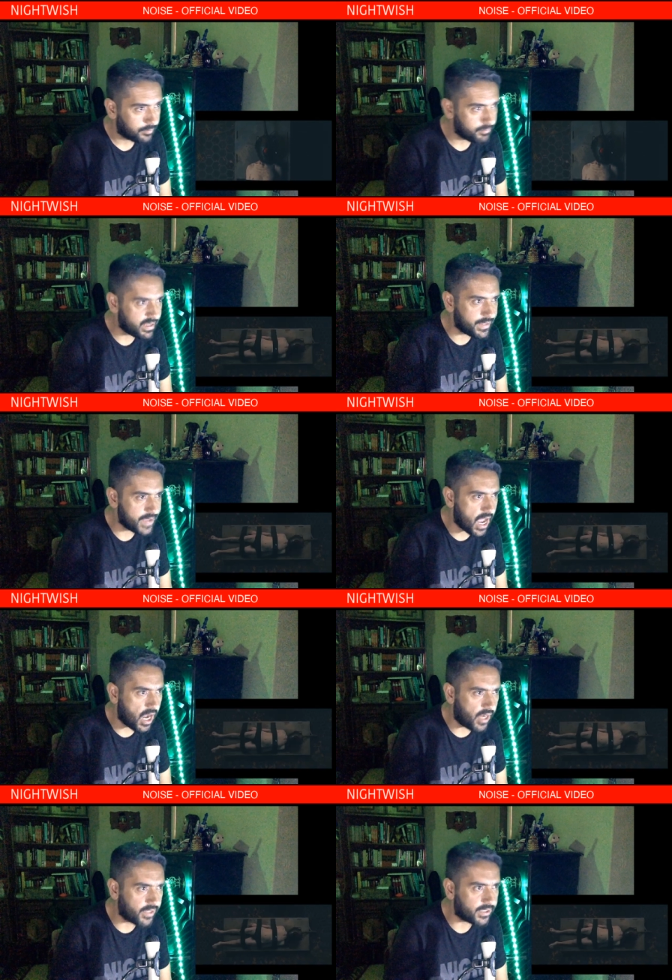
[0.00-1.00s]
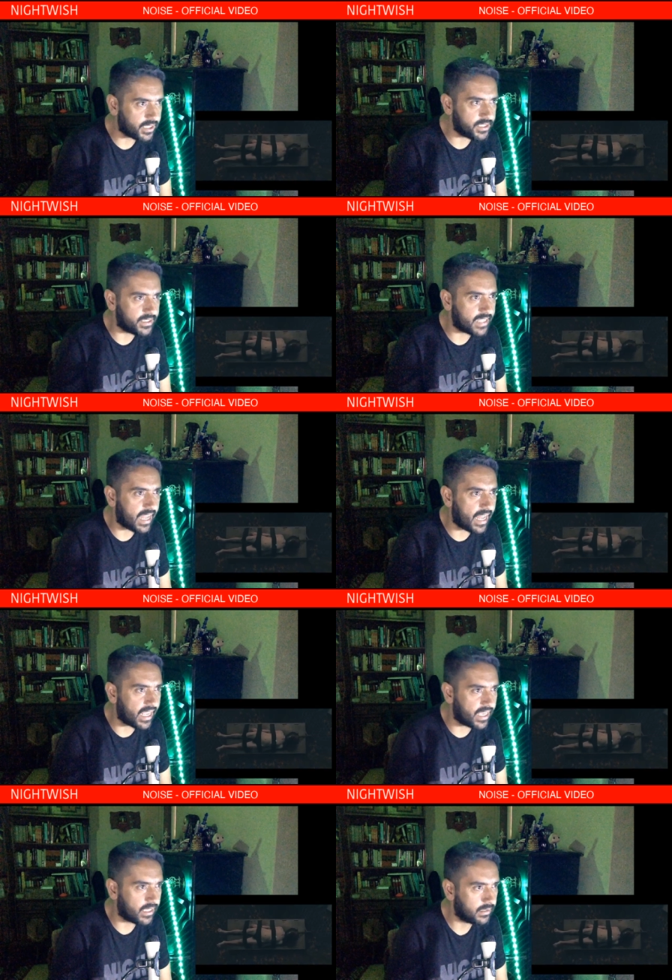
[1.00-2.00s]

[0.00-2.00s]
Media until you die.